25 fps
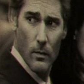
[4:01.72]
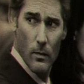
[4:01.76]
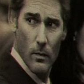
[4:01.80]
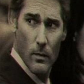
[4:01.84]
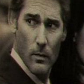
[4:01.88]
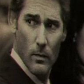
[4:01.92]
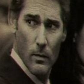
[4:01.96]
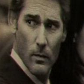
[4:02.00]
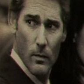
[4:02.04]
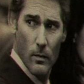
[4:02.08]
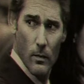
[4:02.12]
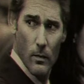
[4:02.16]

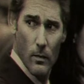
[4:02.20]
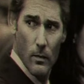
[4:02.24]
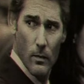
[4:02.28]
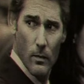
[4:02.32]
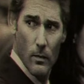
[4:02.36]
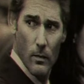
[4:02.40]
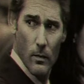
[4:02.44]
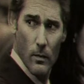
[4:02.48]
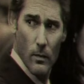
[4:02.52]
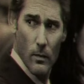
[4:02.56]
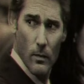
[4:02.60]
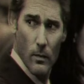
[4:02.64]

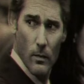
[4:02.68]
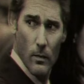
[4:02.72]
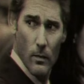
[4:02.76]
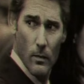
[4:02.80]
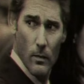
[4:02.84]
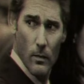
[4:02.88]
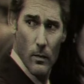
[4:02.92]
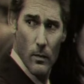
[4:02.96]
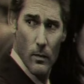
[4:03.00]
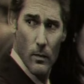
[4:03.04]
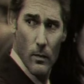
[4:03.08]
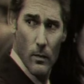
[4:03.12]

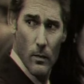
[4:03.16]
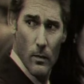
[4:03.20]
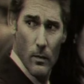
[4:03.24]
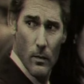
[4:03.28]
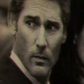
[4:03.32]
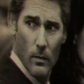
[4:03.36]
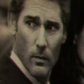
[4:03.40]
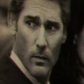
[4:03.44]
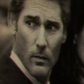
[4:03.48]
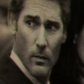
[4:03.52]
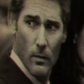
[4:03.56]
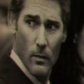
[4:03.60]

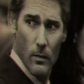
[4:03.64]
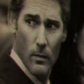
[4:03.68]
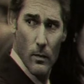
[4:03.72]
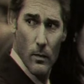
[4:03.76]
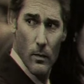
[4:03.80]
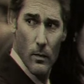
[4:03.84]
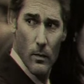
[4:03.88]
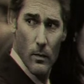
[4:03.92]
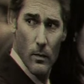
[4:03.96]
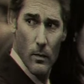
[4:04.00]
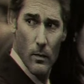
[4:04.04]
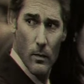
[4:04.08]

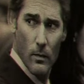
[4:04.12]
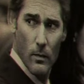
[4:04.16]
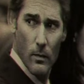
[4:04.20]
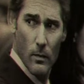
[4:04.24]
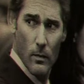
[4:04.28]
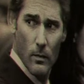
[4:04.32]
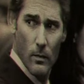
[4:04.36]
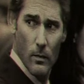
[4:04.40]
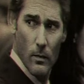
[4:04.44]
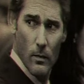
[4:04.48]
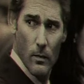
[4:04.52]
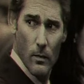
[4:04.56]

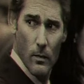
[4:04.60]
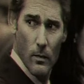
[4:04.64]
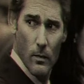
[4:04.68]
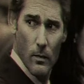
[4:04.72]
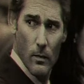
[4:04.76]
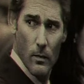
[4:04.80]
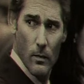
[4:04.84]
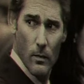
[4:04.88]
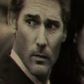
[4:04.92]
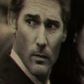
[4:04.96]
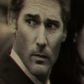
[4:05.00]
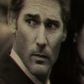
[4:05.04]

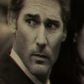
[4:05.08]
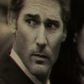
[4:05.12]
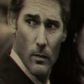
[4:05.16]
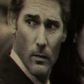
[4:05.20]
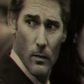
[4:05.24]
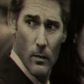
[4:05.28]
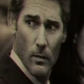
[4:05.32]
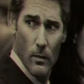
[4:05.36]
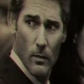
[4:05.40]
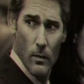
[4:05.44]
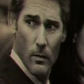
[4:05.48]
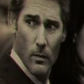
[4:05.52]

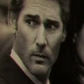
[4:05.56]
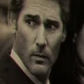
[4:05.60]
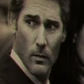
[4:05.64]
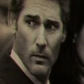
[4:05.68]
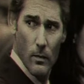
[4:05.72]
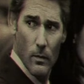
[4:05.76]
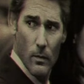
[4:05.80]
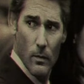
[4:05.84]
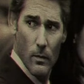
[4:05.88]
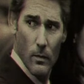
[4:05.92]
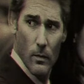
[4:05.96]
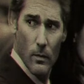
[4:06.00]

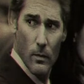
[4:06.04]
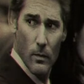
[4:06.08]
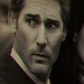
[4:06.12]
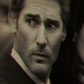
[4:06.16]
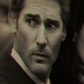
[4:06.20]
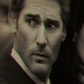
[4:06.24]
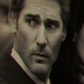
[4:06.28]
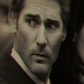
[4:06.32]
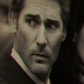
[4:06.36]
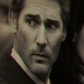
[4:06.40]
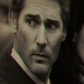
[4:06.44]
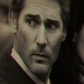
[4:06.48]

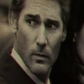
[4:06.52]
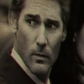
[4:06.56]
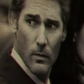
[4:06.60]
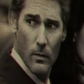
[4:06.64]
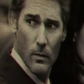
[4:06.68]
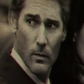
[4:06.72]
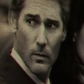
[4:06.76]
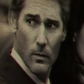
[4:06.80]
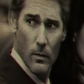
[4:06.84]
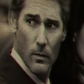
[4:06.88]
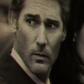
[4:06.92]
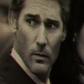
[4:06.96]

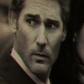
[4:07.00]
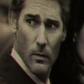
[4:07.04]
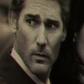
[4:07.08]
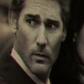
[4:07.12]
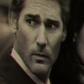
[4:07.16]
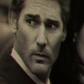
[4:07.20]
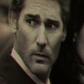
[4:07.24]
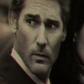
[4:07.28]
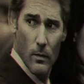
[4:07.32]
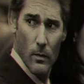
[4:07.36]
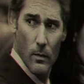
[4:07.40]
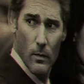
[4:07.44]

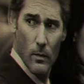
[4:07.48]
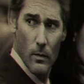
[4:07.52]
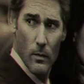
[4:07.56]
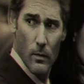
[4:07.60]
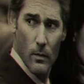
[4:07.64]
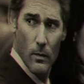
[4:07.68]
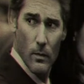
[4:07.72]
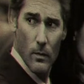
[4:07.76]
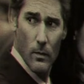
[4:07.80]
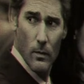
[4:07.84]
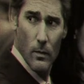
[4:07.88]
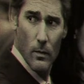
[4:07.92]

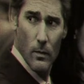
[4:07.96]
[no speech]